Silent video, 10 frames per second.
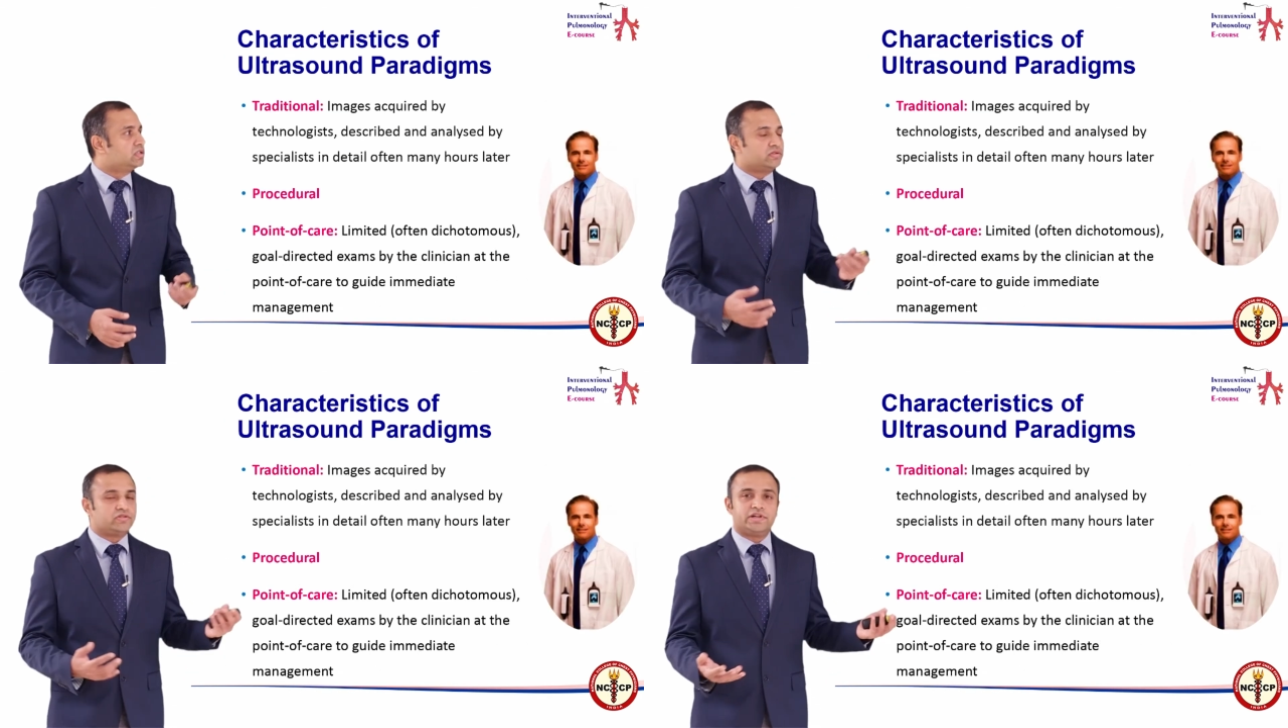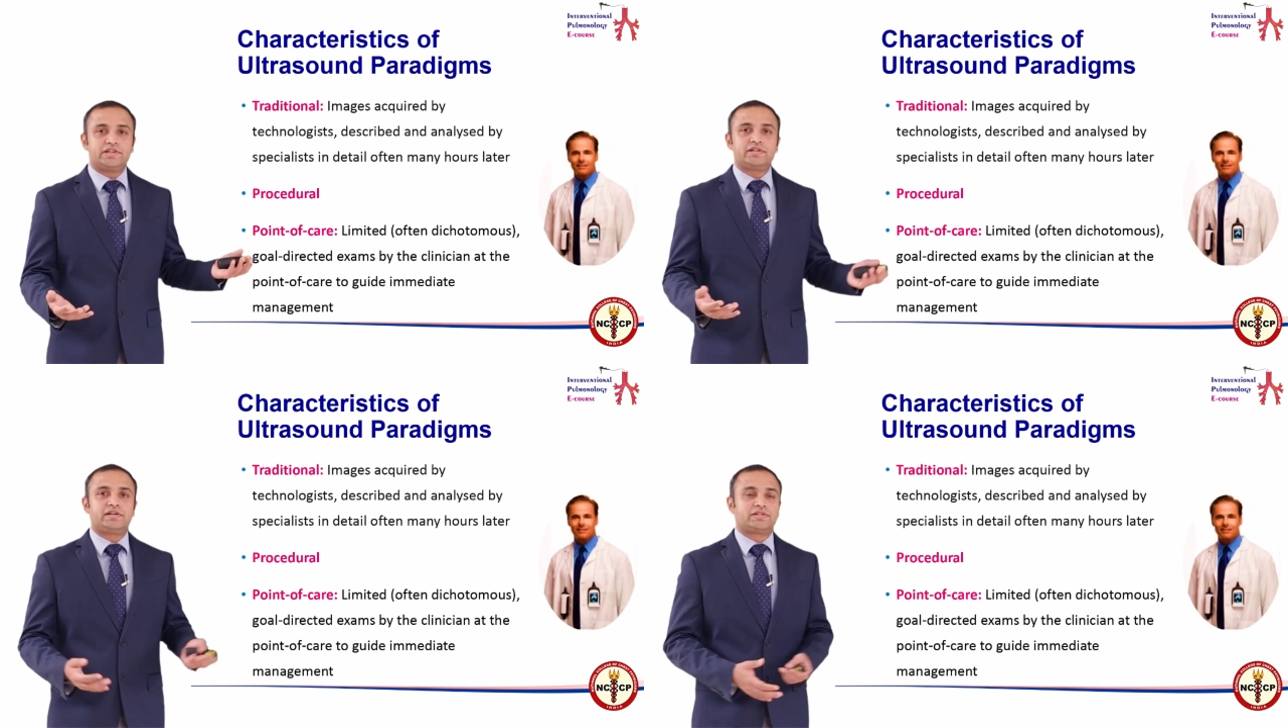So, the
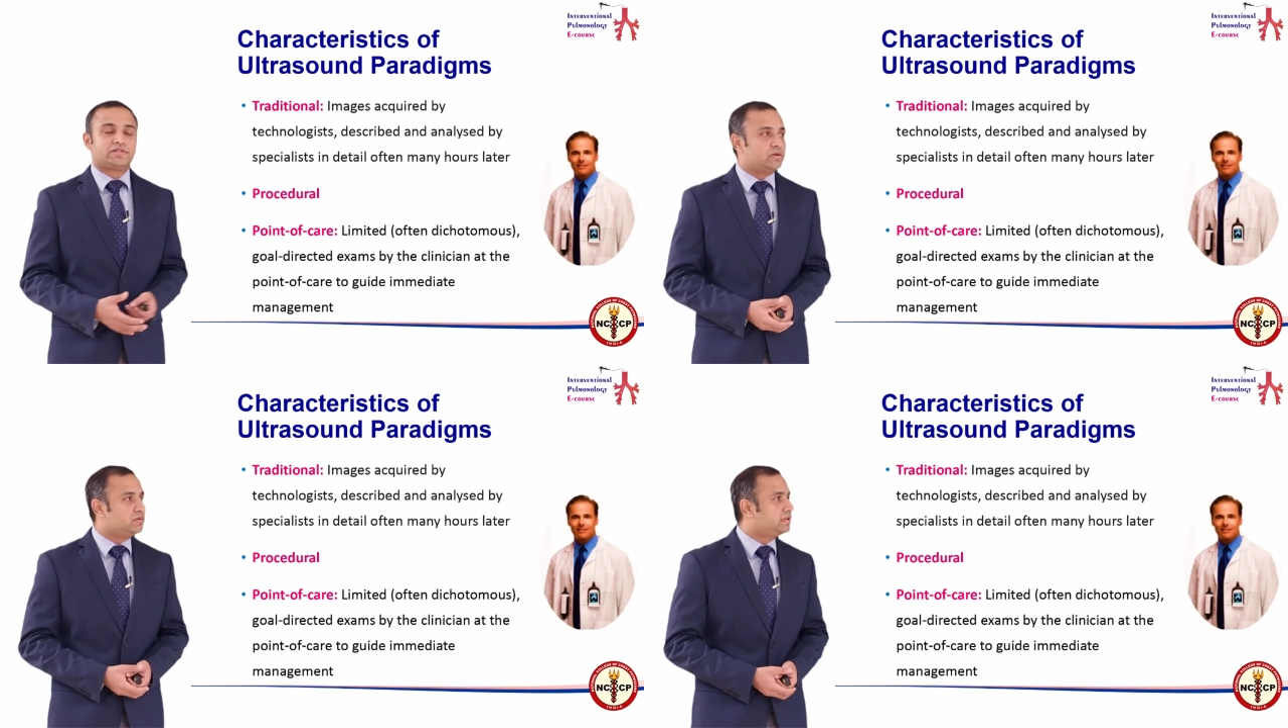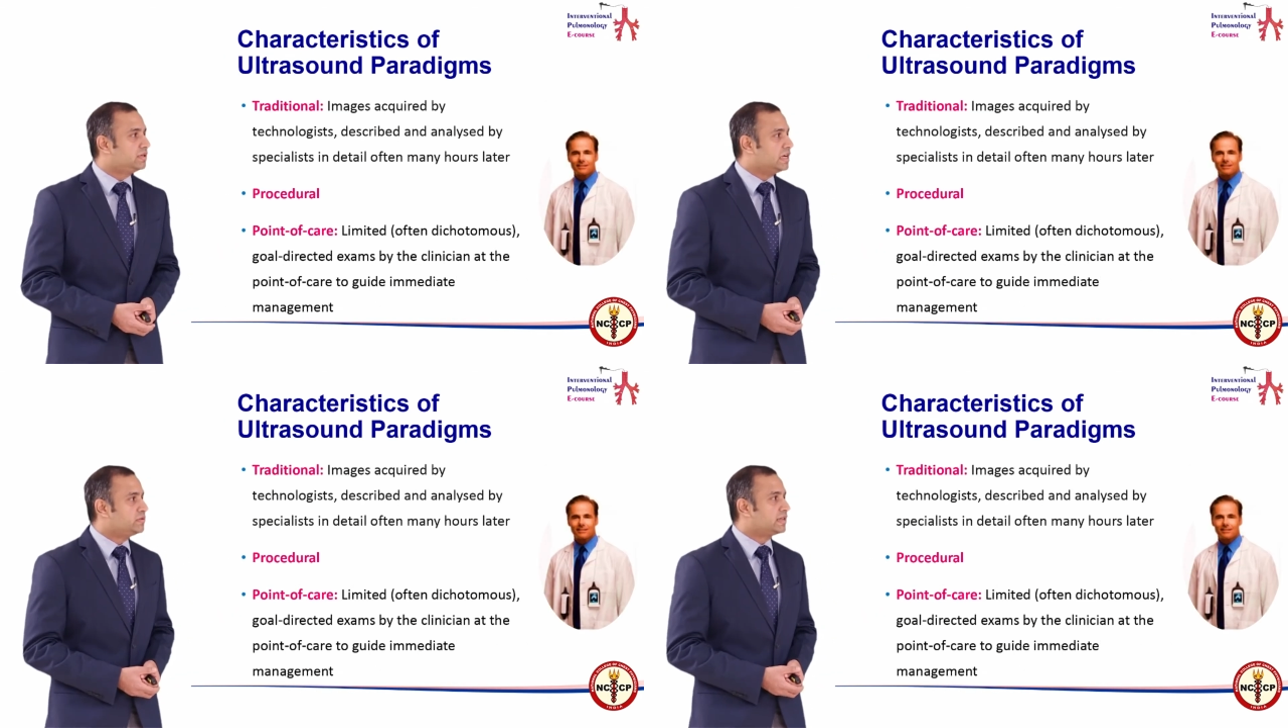traditional ultrasound
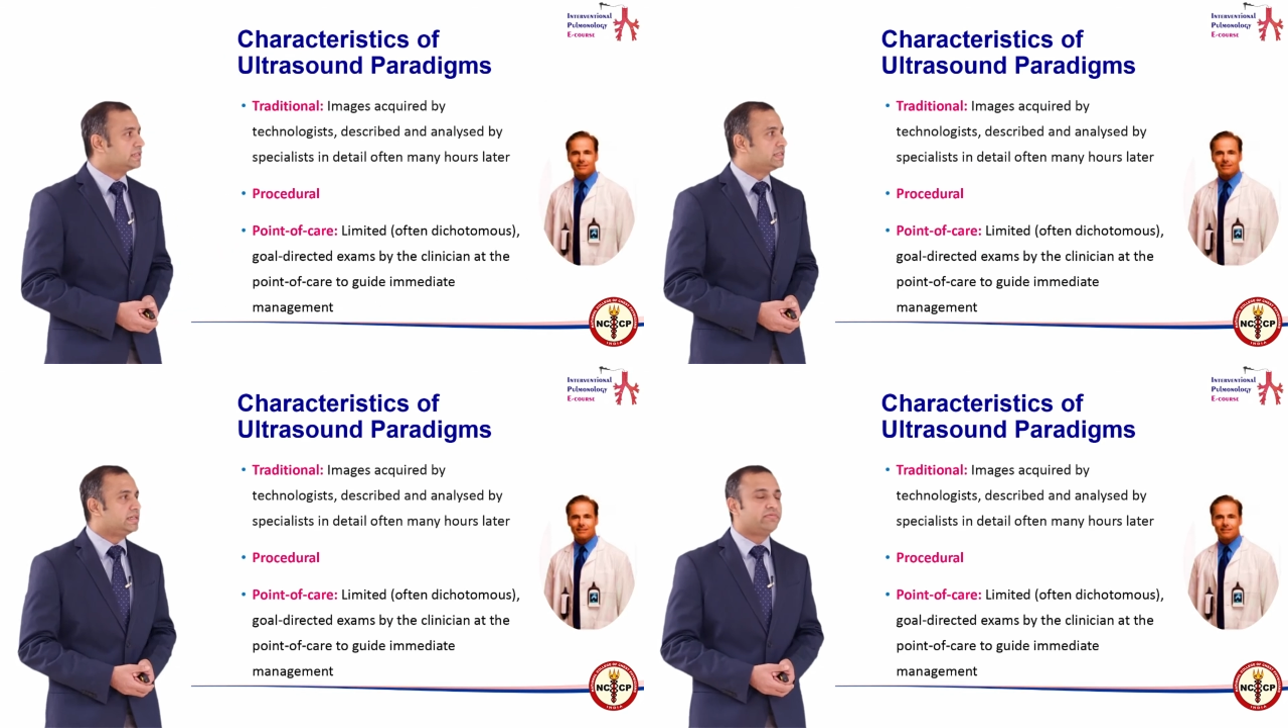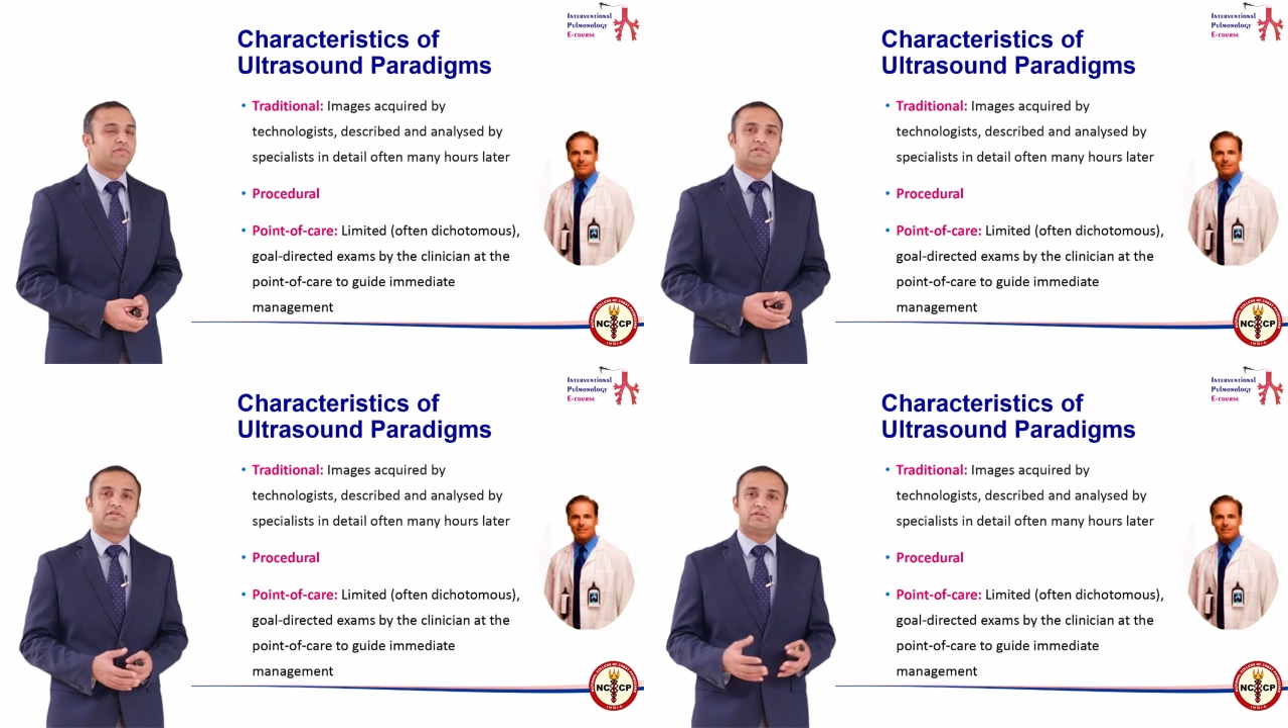as we can see
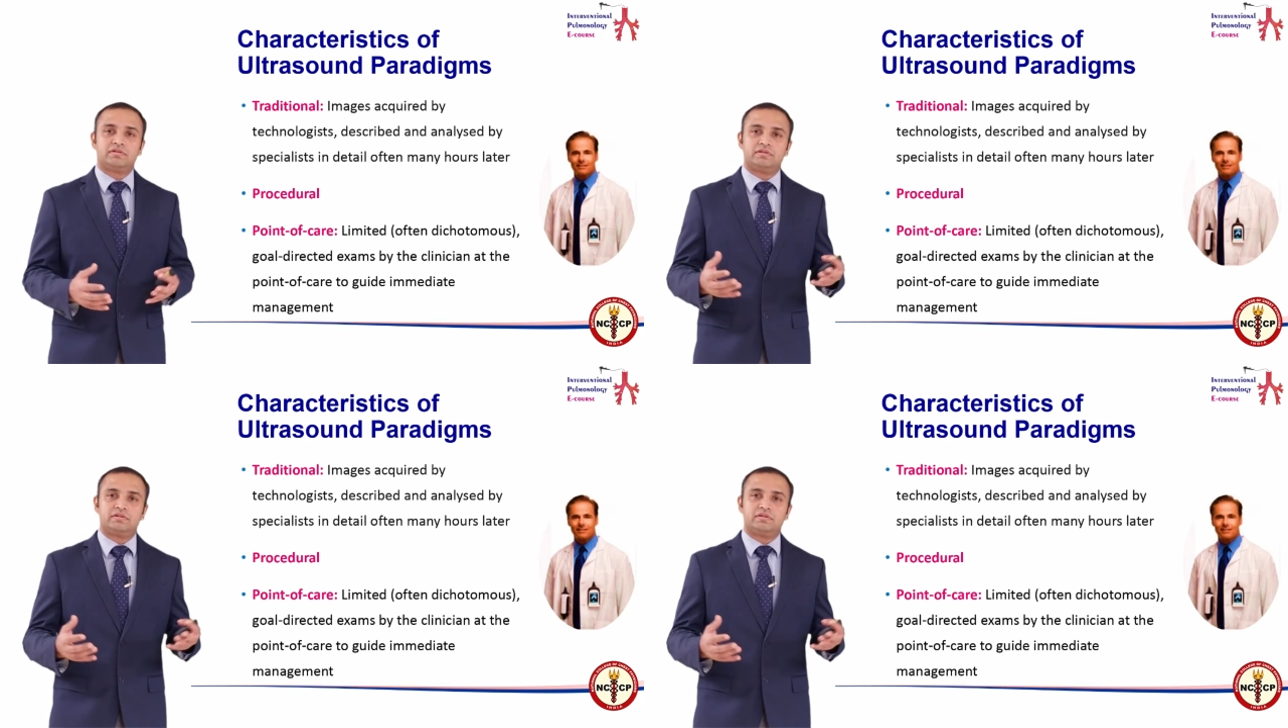was